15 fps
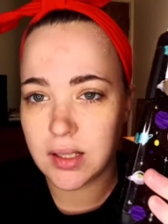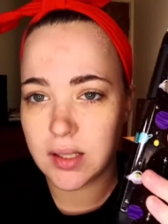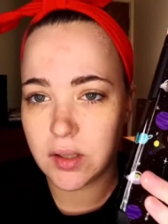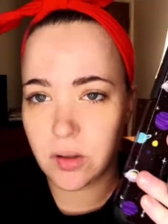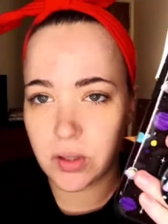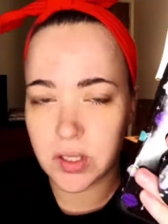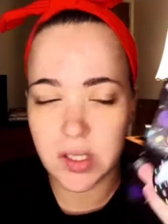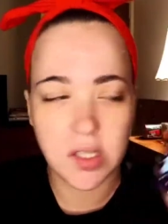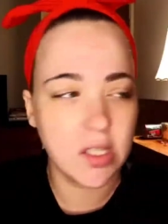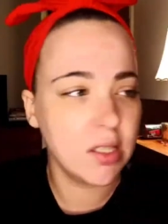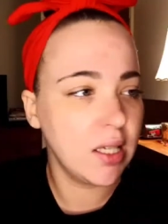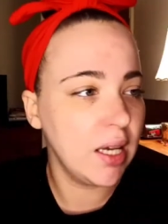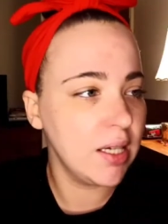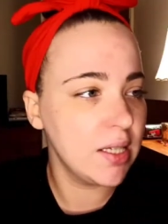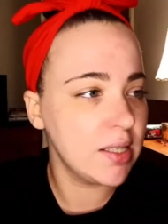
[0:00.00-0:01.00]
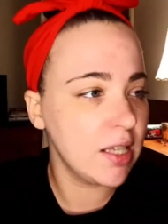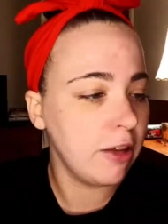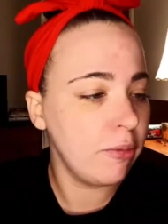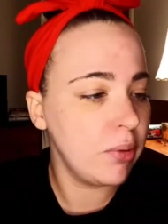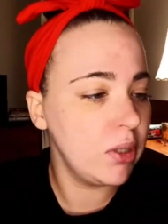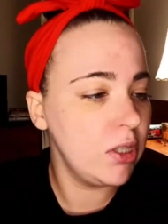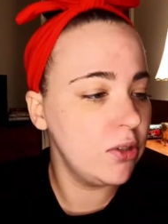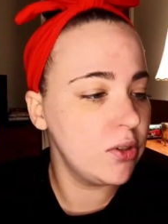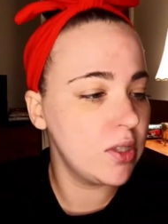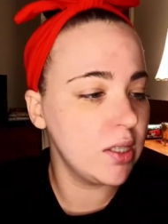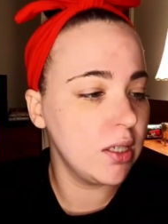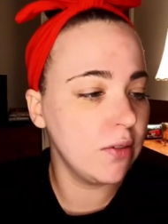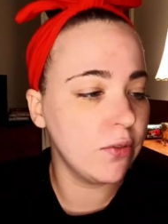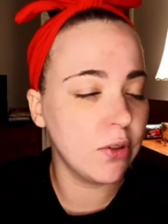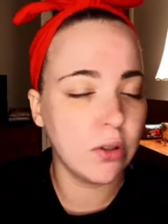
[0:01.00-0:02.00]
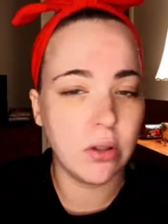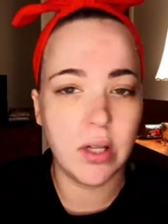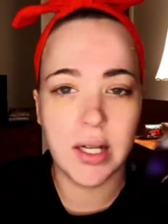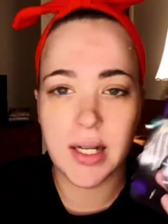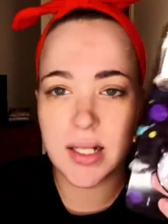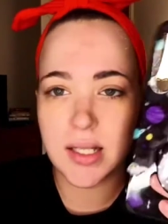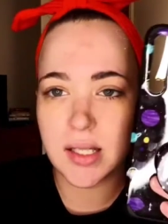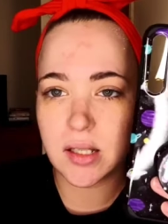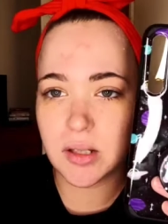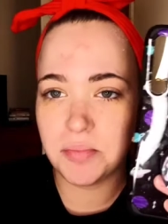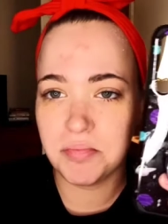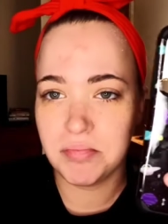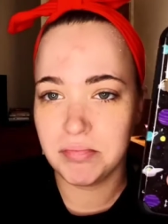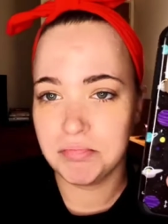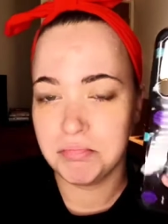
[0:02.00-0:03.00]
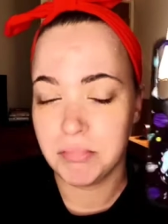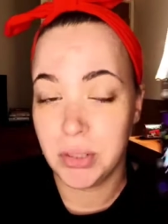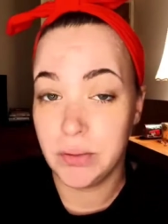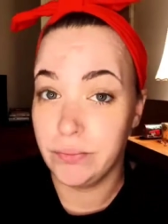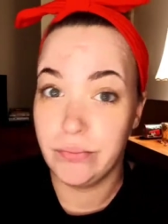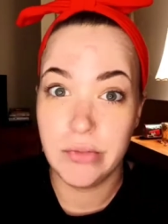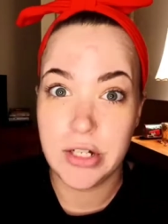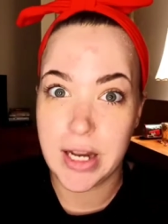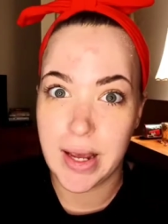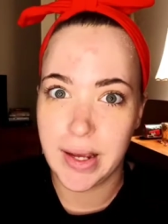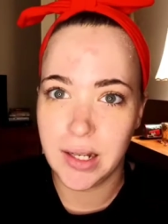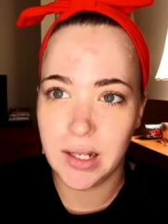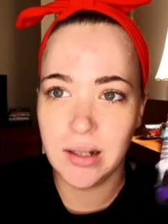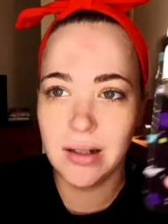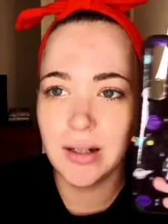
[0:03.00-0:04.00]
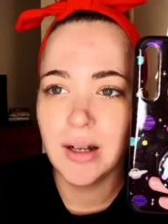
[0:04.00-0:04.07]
So this is the case I've been using for the last day.